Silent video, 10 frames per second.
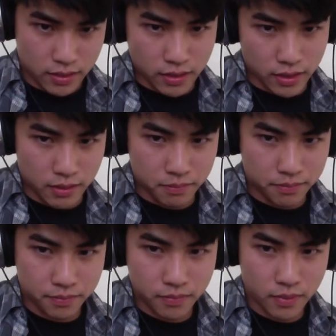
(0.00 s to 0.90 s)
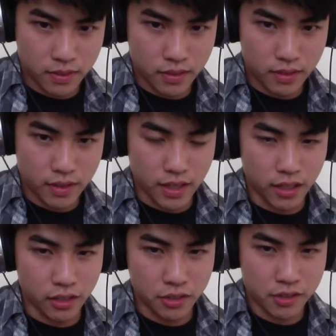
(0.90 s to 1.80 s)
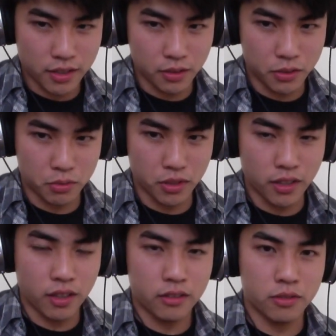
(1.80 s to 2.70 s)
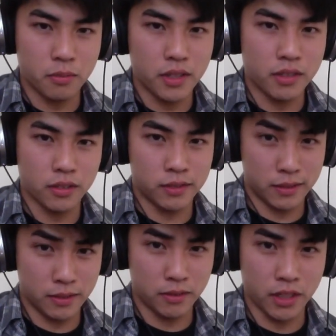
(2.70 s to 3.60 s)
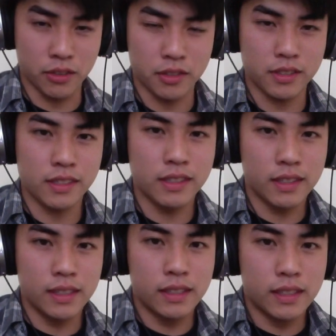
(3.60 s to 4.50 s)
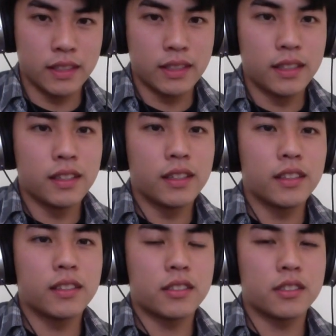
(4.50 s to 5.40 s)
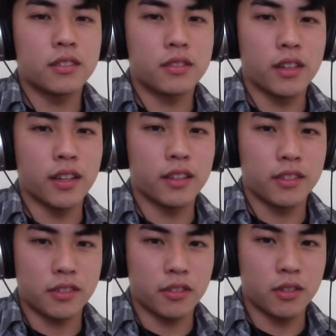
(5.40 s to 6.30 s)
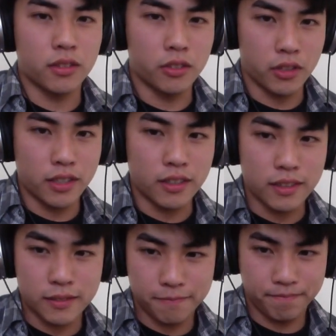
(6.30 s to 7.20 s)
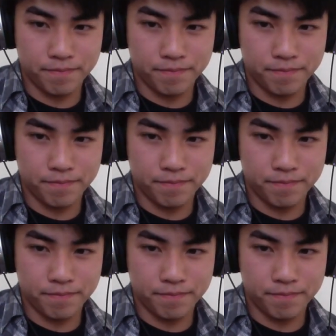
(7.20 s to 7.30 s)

And I know this song was really hard for me to learn when I was starting to learn guitar.